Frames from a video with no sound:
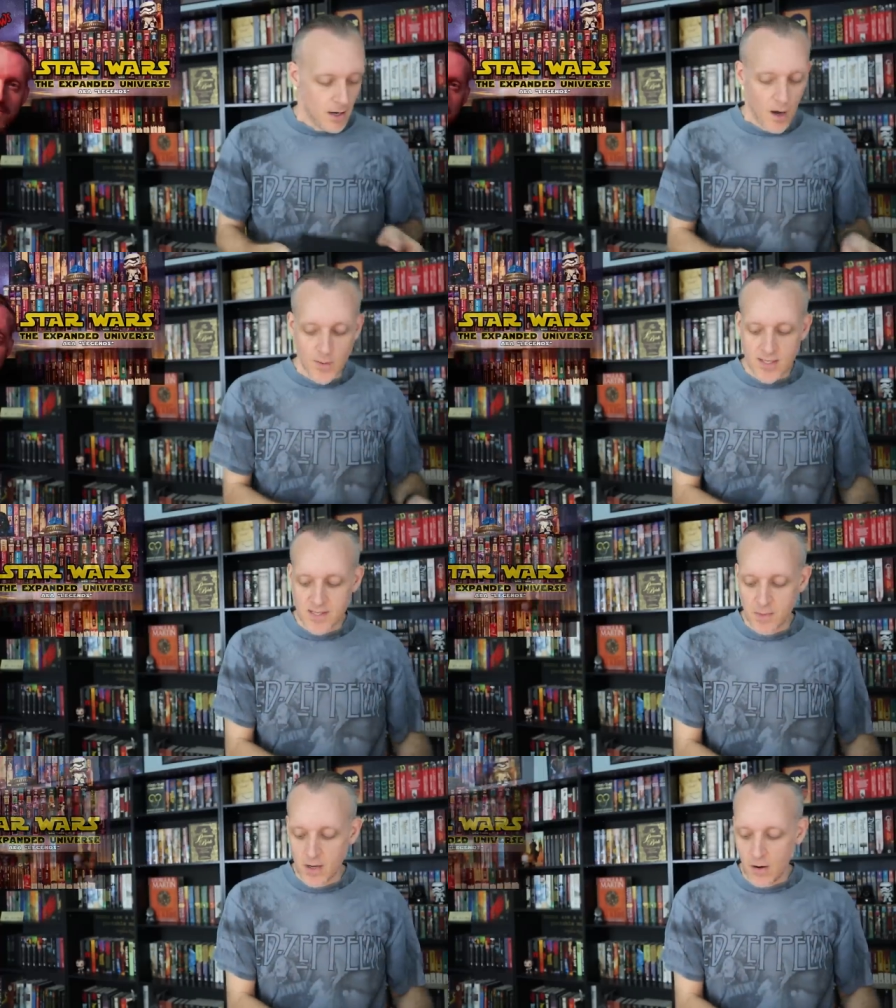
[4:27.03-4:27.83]
Always love
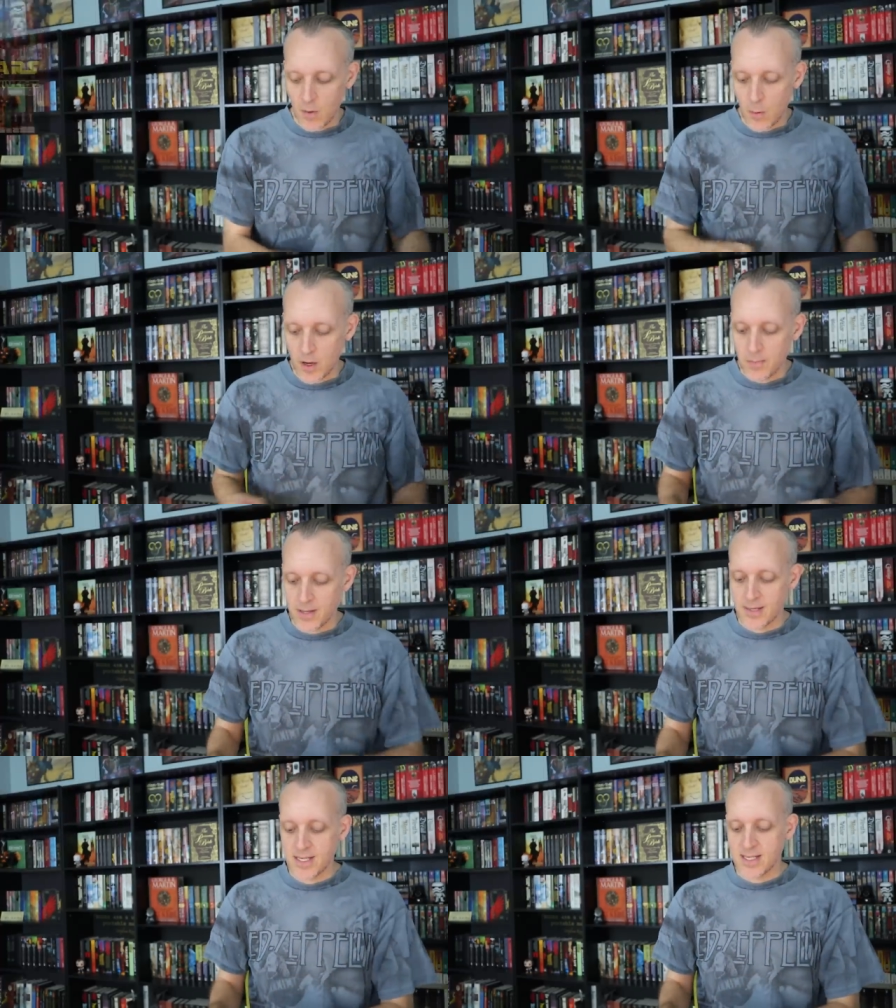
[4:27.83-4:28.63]
some good artwork,
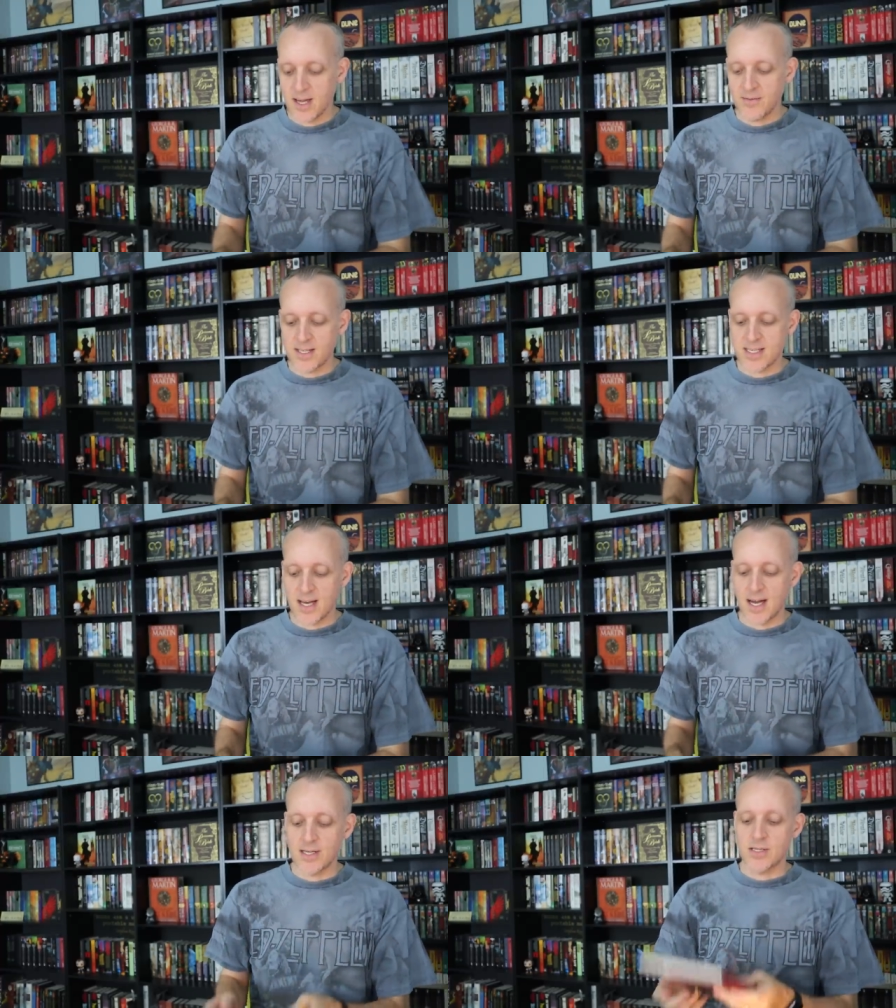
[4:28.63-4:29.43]
but this stuff
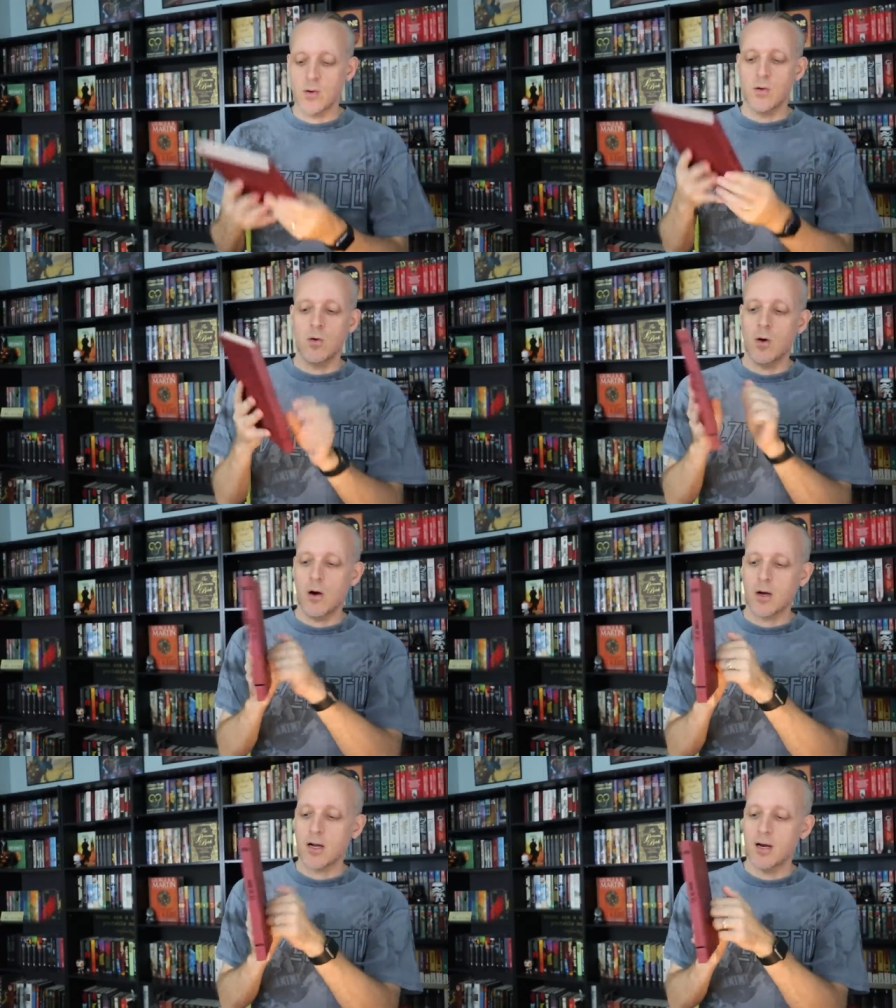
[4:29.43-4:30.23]
inside is so cool.
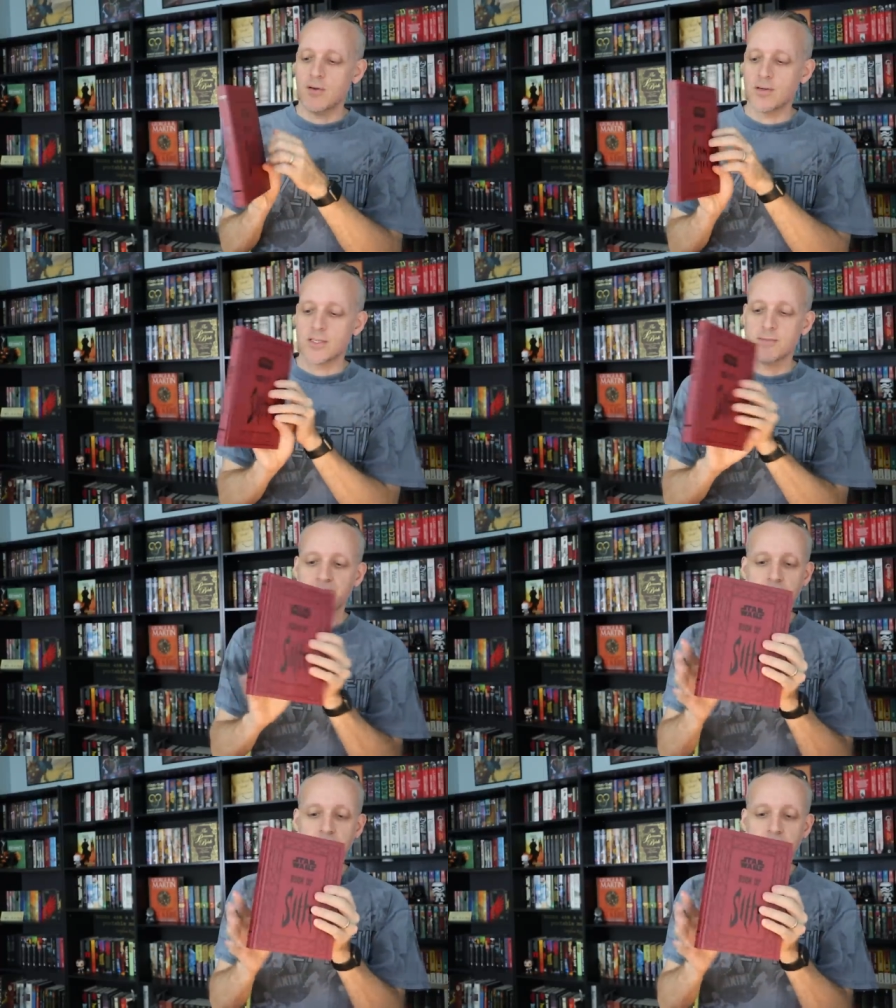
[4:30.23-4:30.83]
Hardcovers.